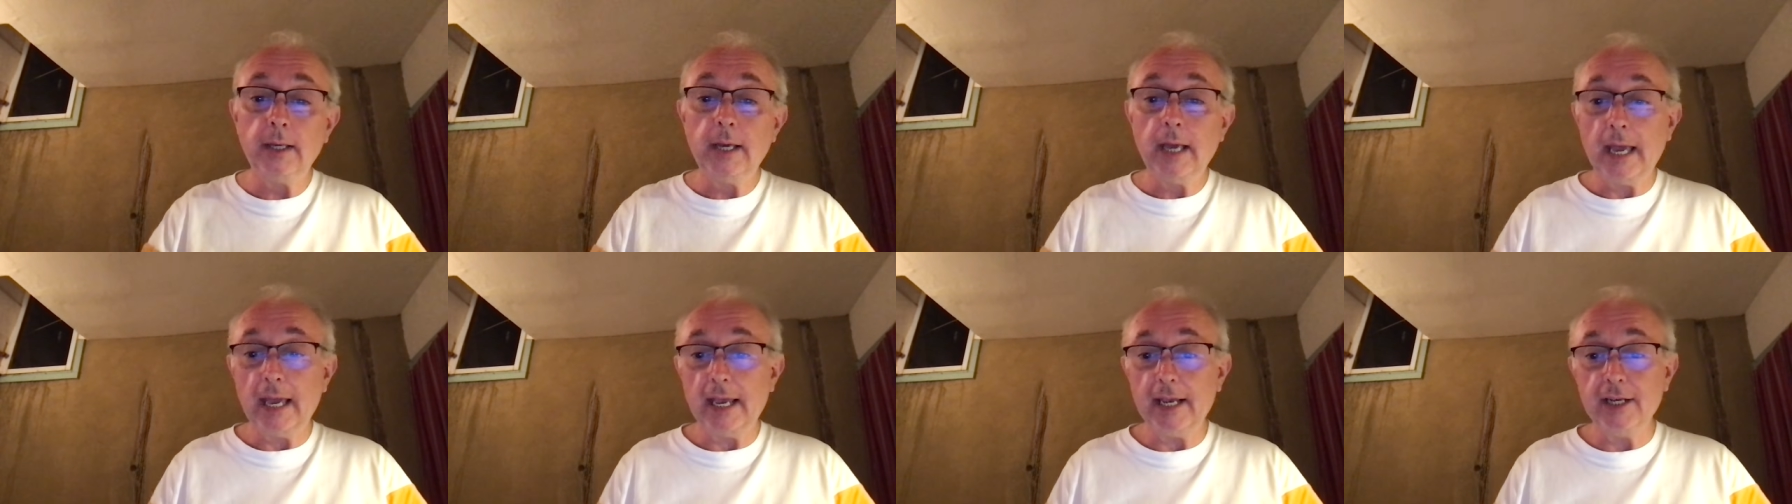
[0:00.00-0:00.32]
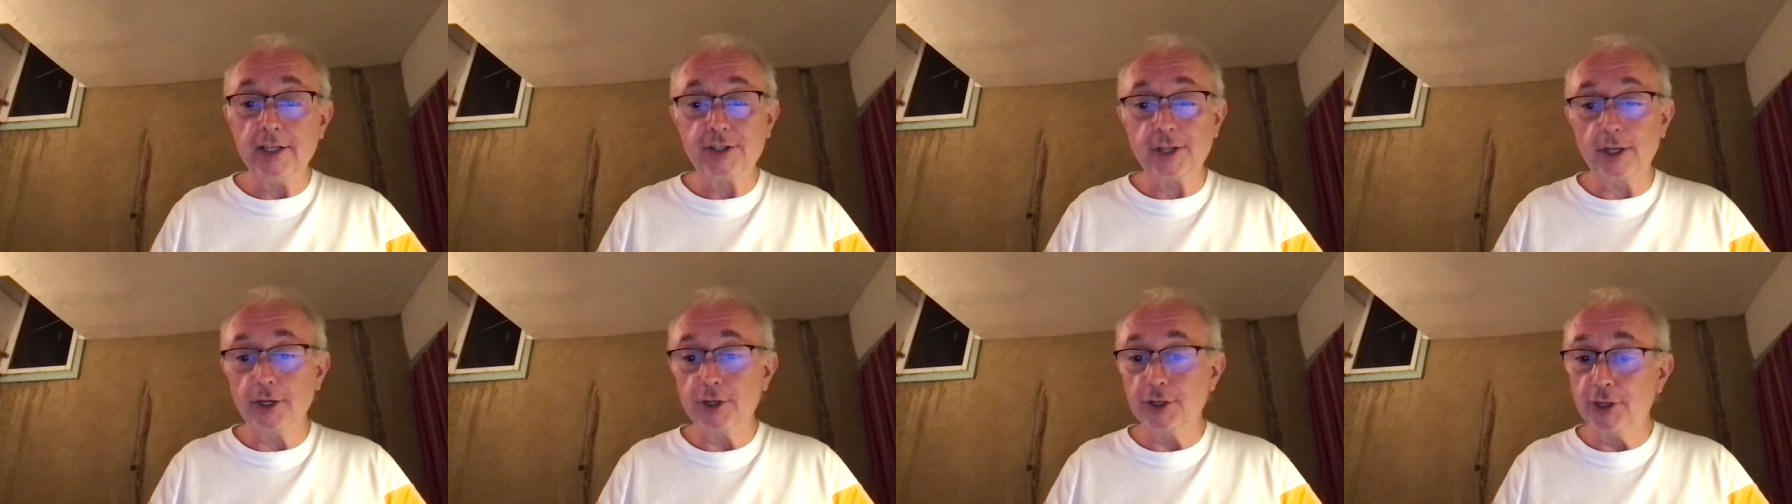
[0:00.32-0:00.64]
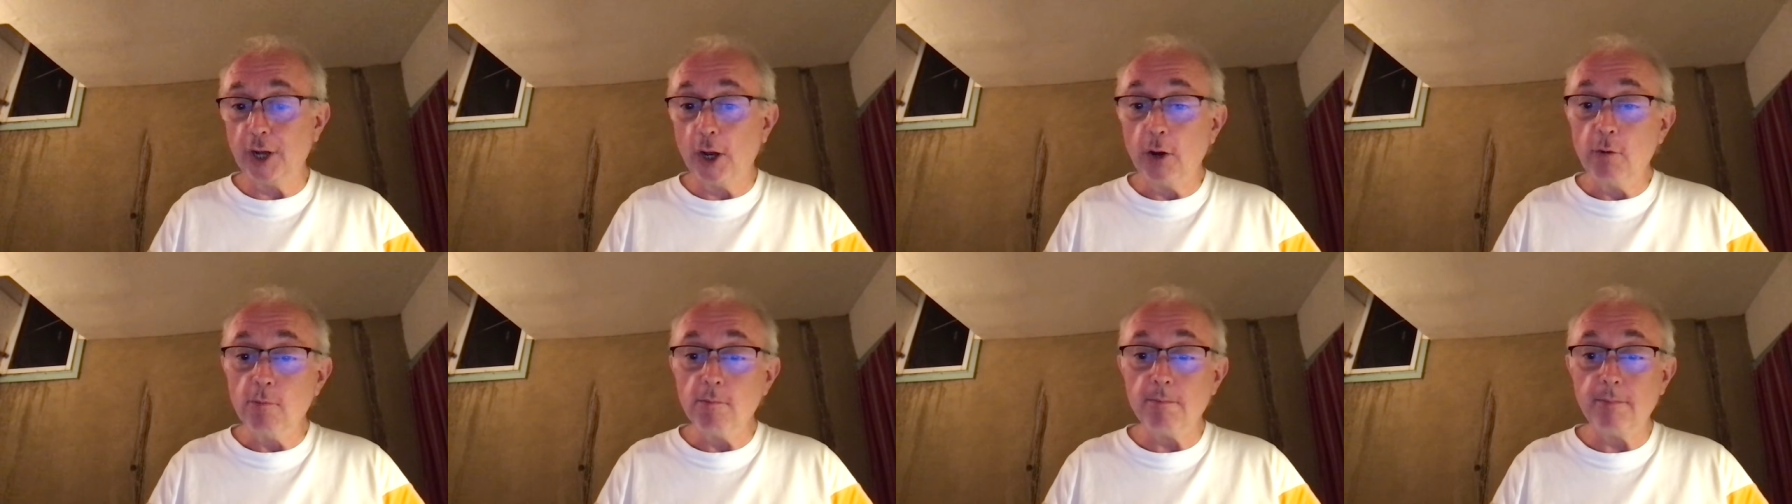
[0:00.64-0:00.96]
is the
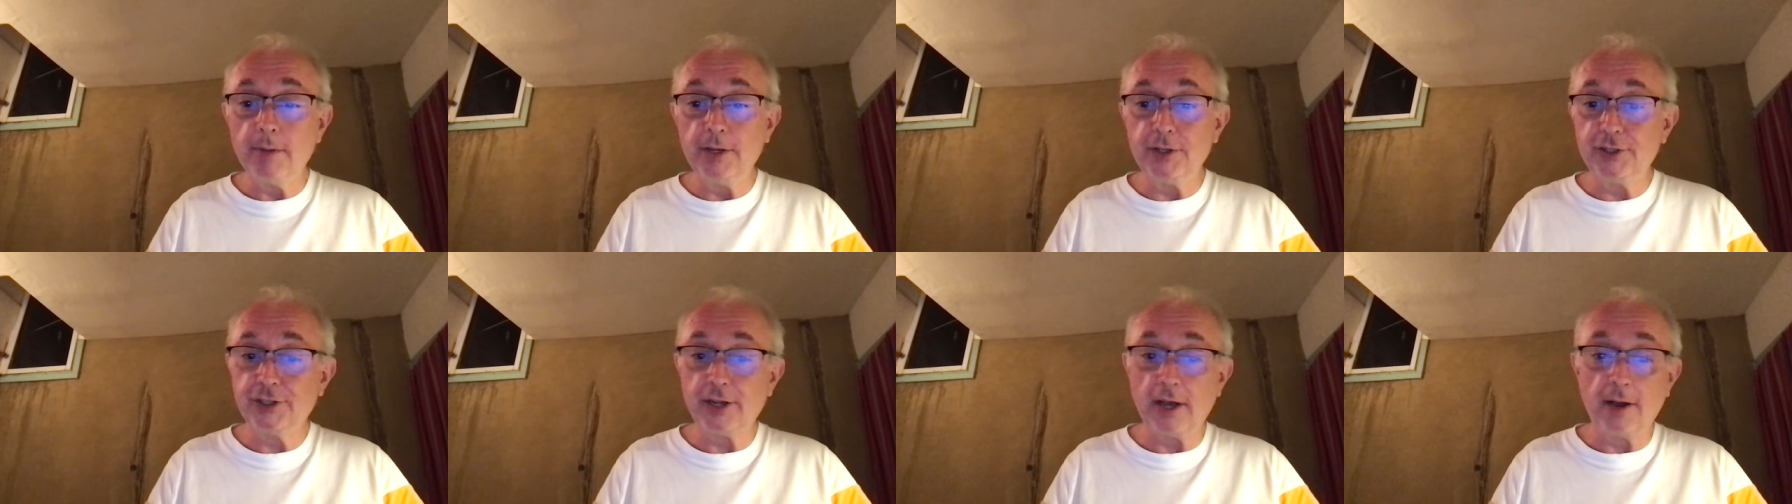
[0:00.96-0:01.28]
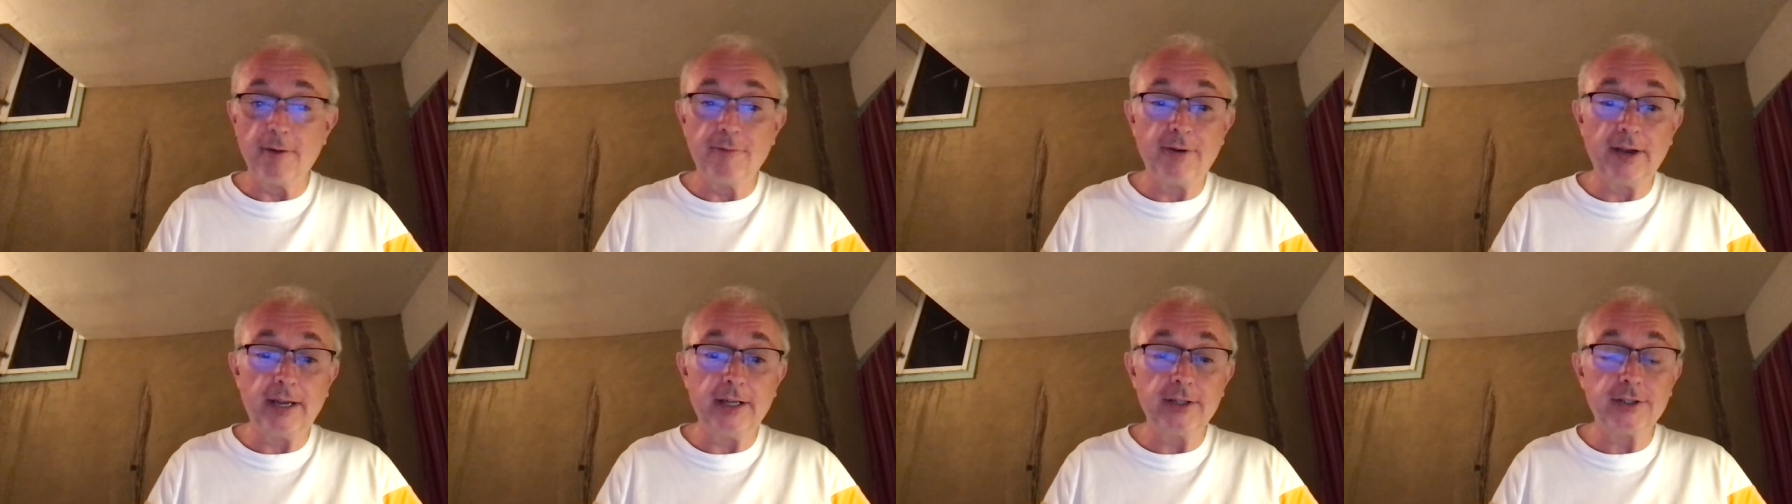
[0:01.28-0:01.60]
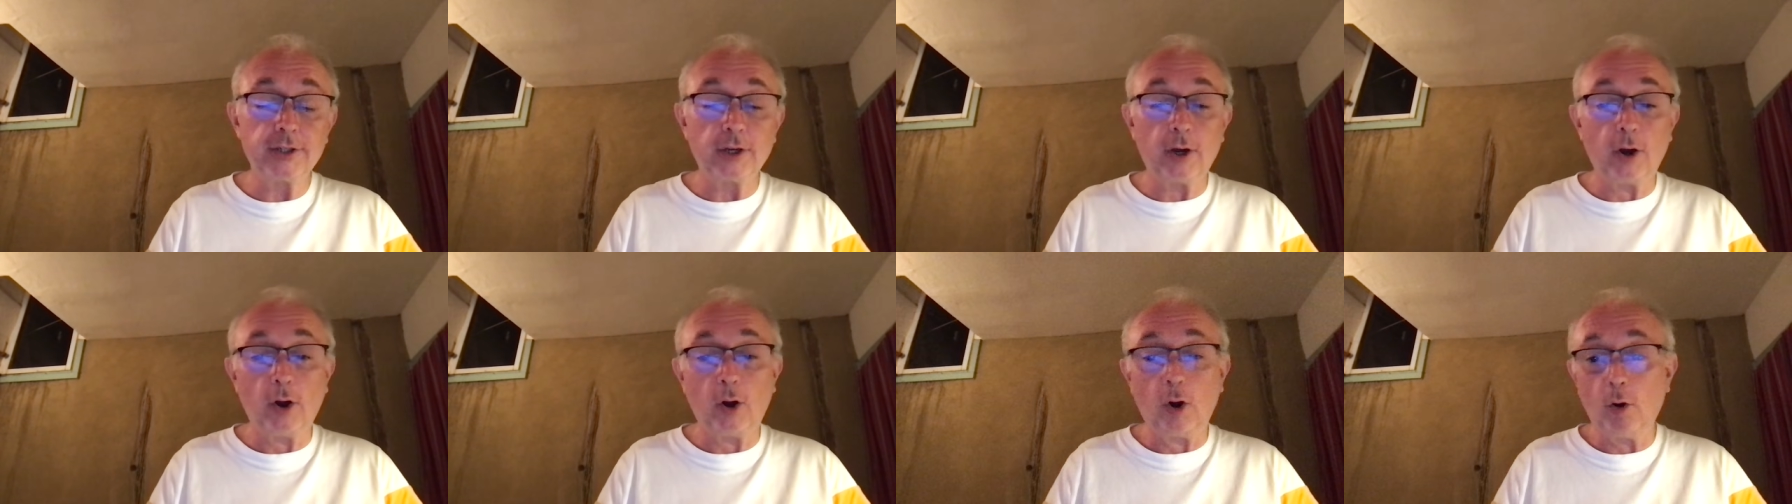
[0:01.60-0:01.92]
Don't Miss event
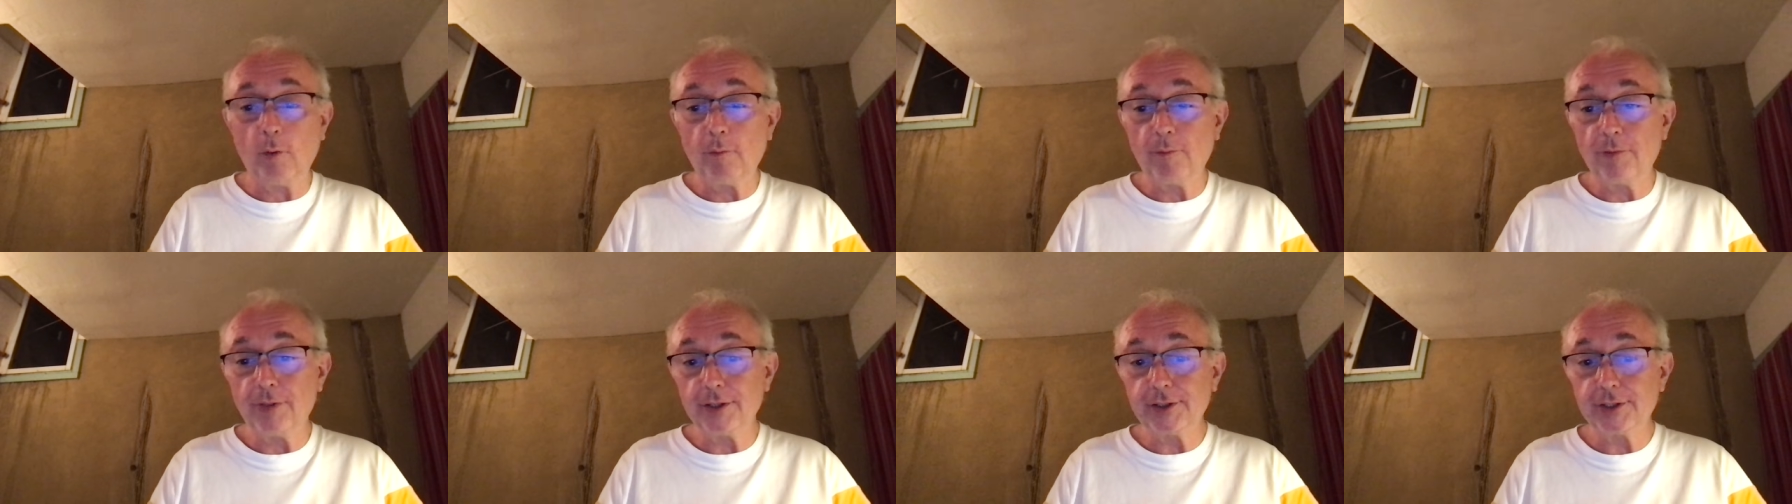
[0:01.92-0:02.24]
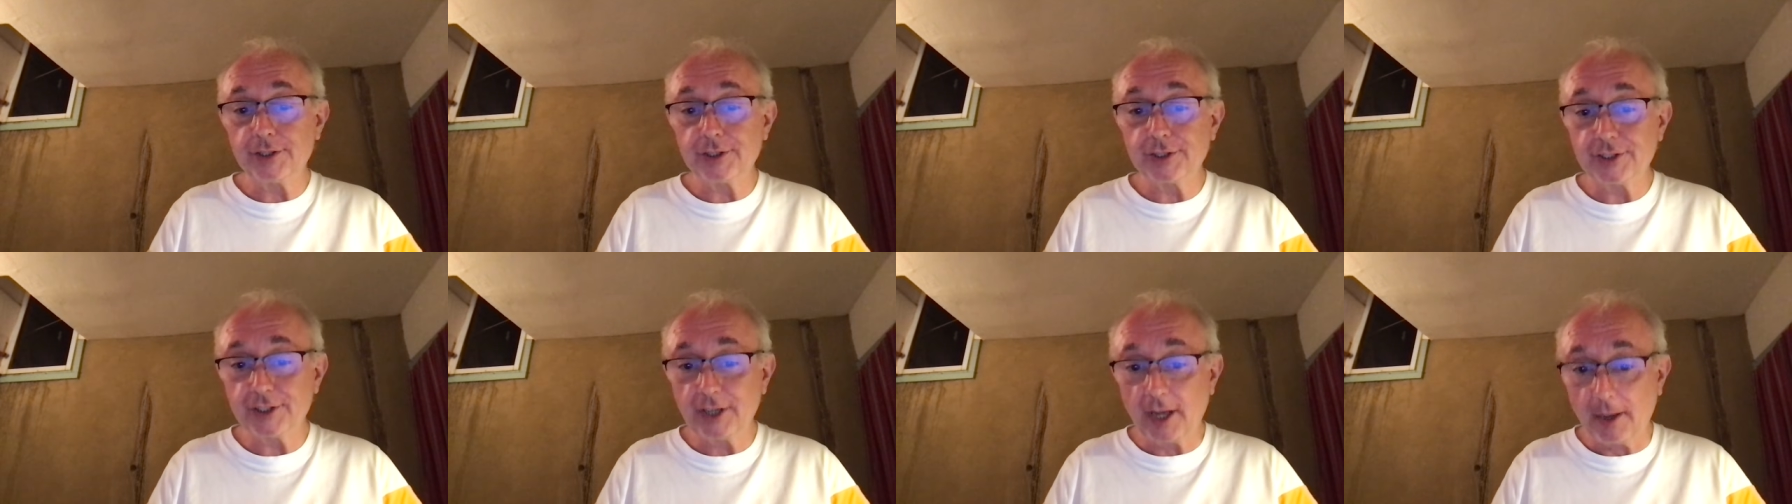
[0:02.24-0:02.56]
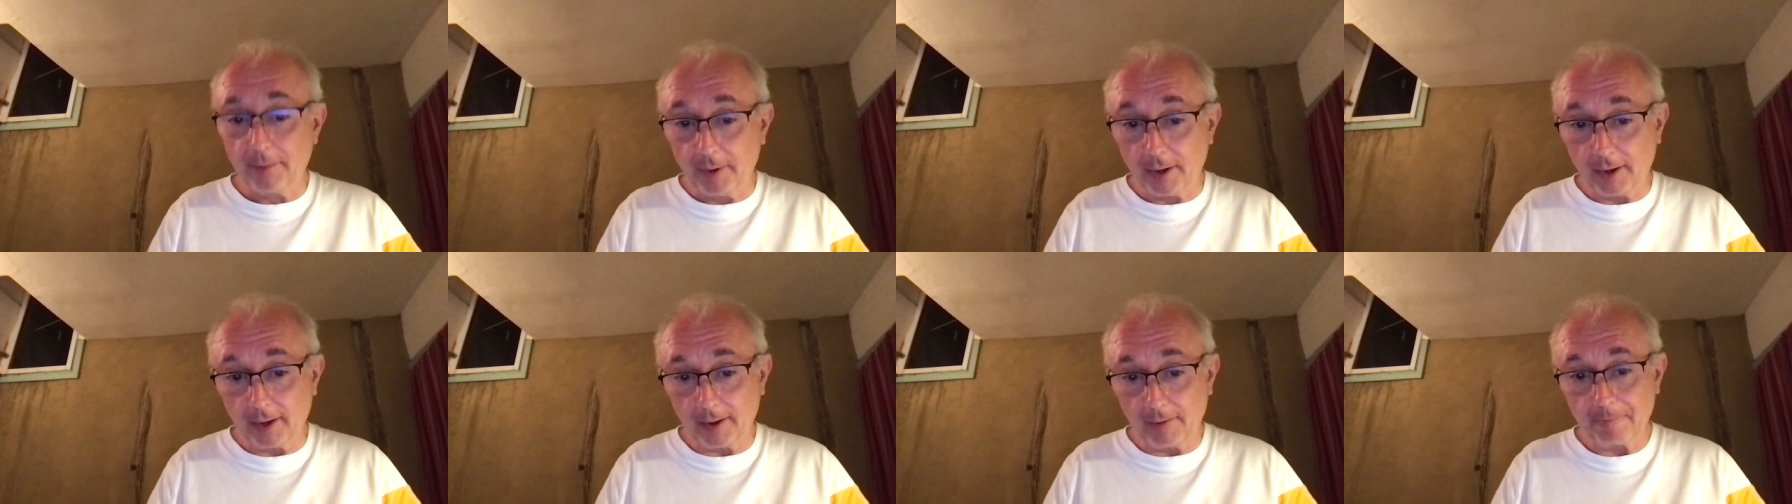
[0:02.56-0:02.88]
of the
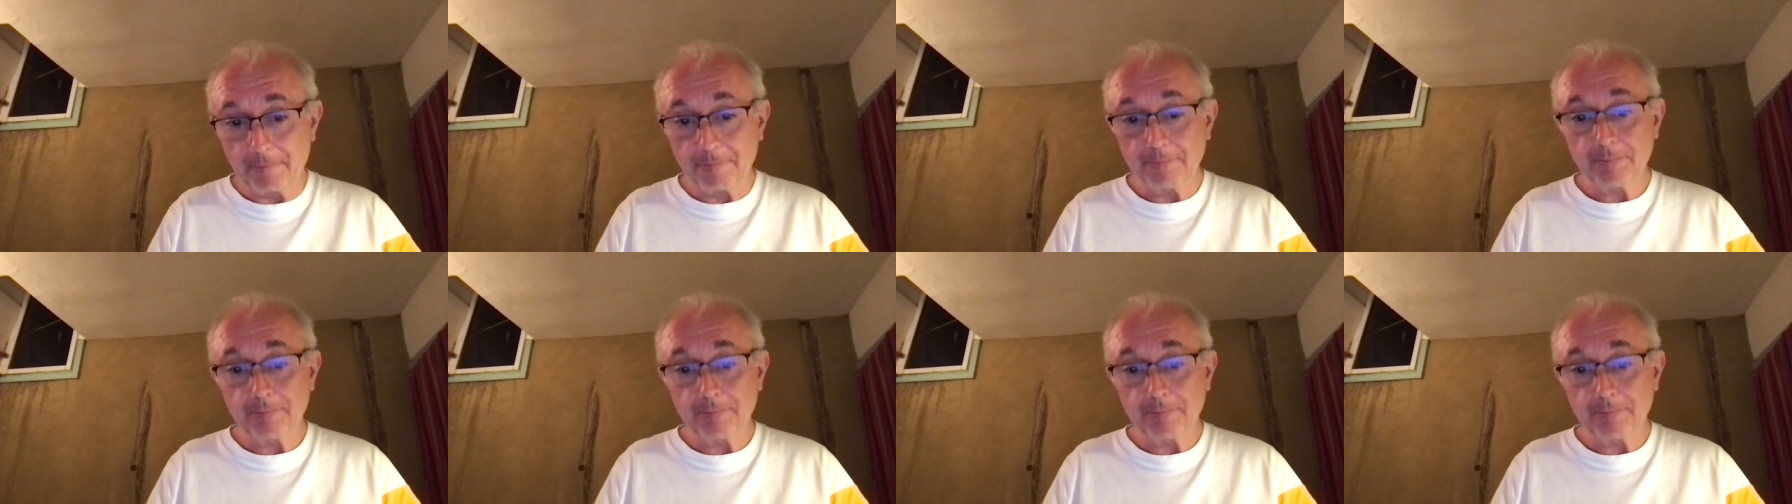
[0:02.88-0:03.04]
summer